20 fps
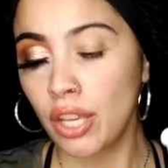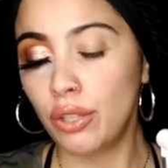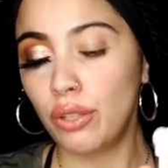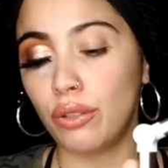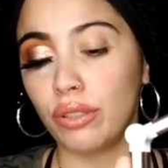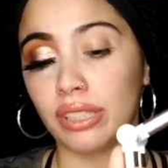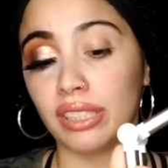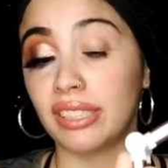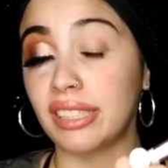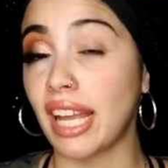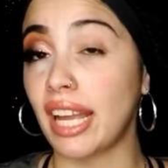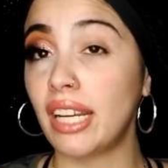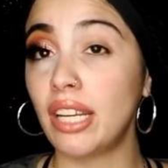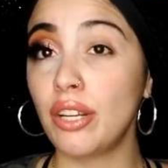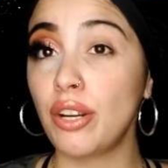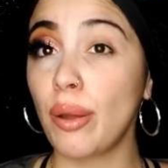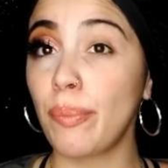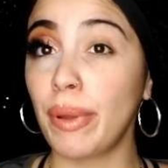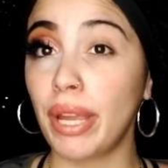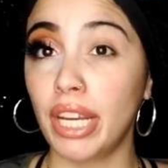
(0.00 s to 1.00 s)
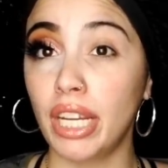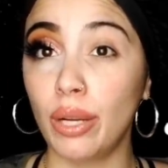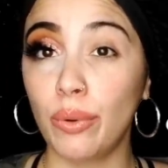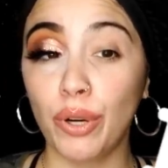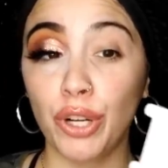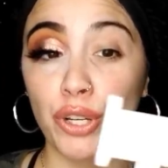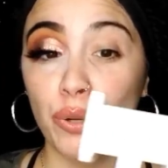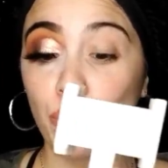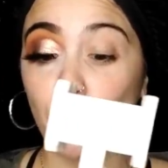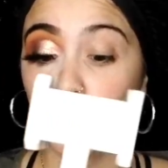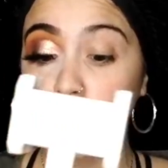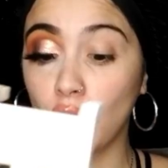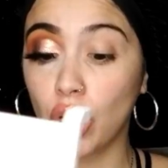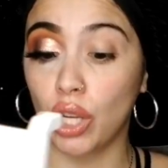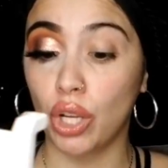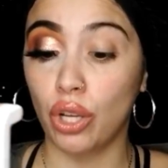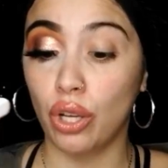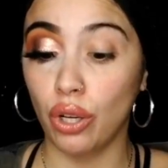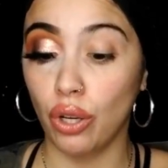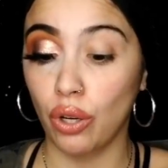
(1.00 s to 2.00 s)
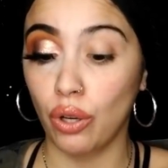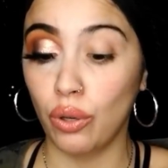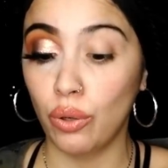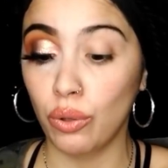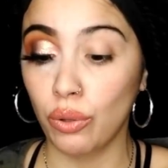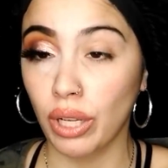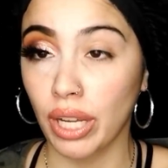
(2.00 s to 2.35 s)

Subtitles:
You can stand it up anywhere you want to go.